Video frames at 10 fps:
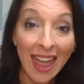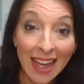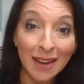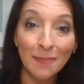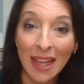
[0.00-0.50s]

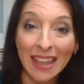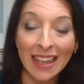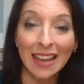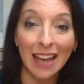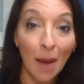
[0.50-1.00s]
and
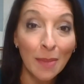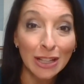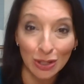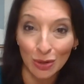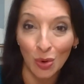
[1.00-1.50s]
making coming
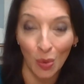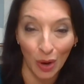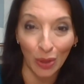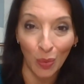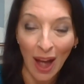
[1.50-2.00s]
to school
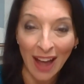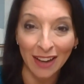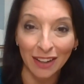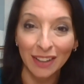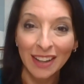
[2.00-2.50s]

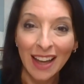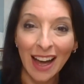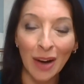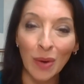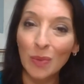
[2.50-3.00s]
worthwhile
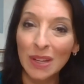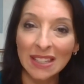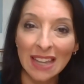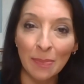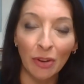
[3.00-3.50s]
when we
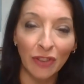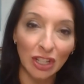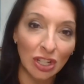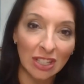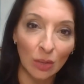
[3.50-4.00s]
see
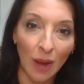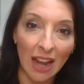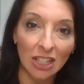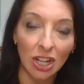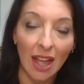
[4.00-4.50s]
proficiency
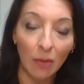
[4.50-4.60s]
rates